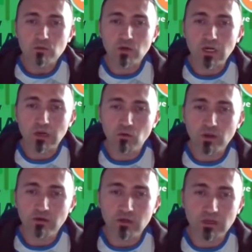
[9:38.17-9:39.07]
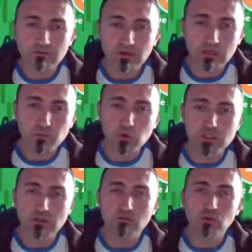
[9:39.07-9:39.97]
However, I'm very
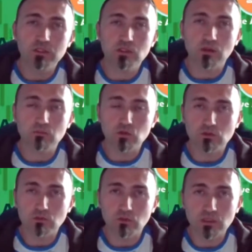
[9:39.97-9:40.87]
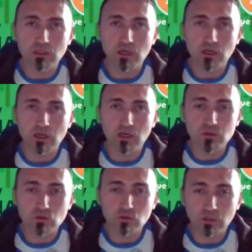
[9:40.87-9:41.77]
positive when it comes
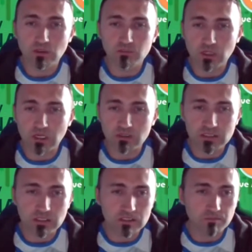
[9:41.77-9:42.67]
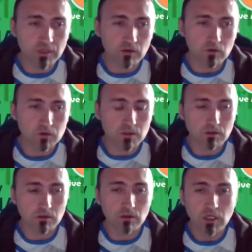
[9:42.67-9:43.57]
to cryptocurrencies, because
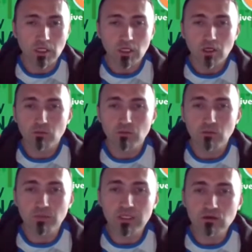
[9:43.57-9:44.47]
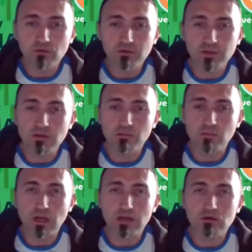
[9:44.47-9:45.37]
many of
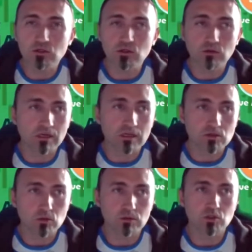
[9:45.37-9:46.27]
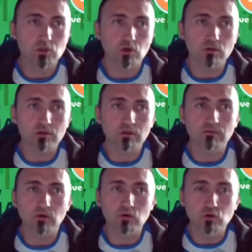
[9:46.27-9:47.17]
them are actually showing that
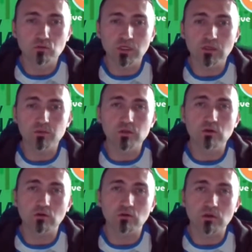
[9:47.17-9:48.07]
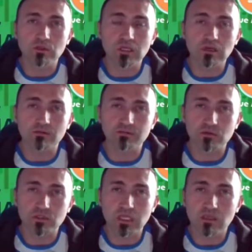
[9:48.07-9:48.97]
the volume keeps growing day
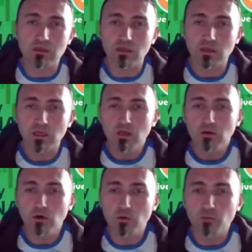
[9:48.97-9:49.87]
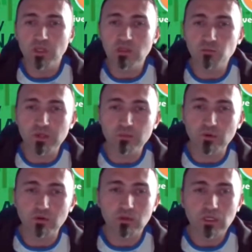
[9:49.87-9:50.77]
after day. Many
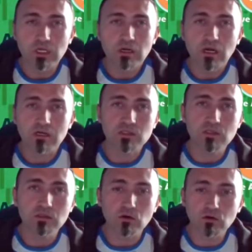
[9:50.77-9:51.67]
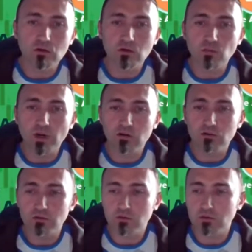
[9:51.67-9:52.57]
people are still talking
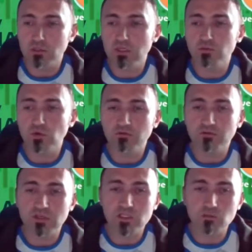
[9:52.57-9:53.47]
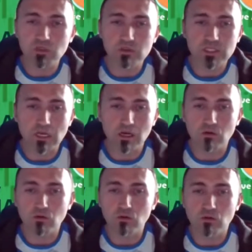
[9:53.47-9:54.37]
about the crypto investments,
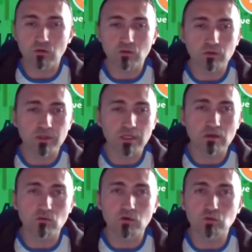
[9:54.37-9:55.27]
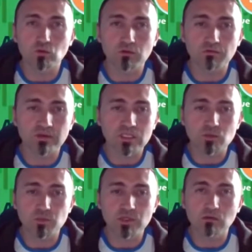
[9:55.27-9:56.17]
how they want to
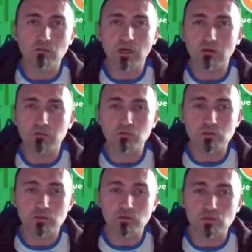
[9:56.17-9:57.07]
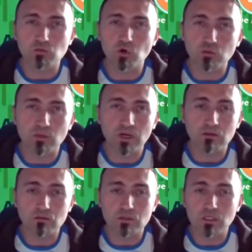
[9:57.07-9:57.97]
invest, big amounts, small
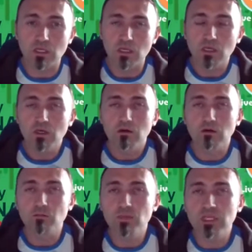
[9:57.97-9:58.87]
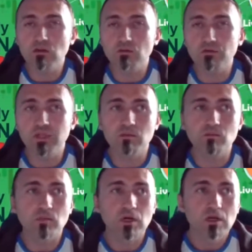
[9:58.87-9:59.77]
amounts. Many of
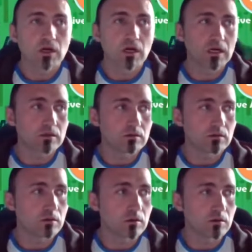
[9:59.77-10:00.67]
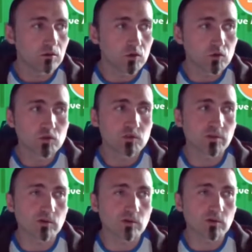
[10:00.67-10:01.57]
them are huge
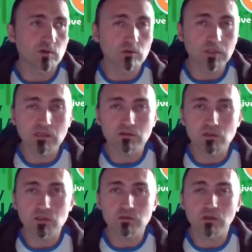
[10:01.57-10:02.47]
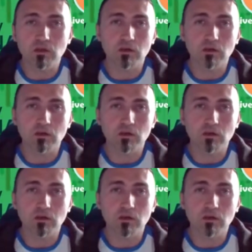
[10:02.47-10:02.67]
speculators.